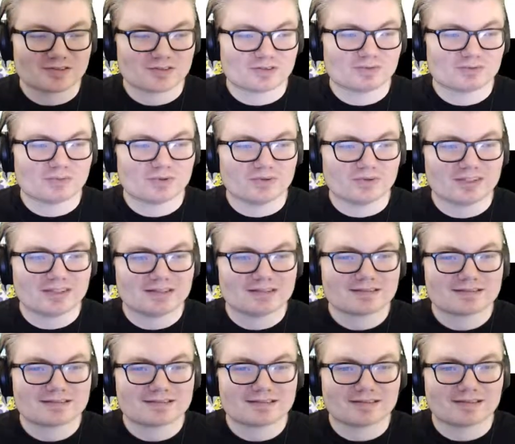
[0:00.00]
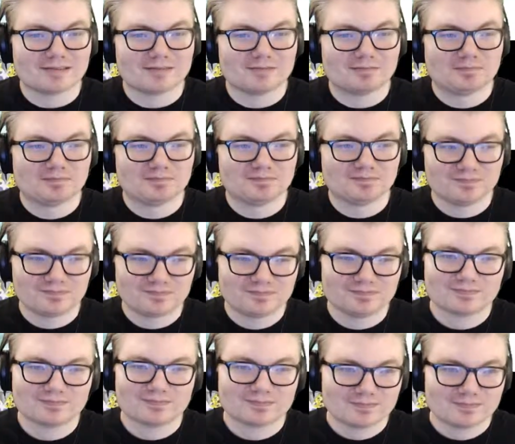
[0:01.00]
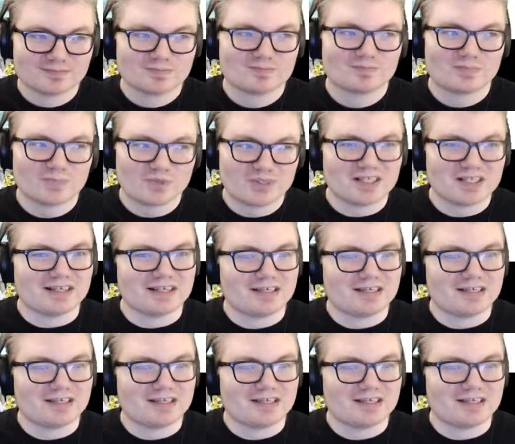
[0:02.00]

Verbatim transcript: certain points, so pretty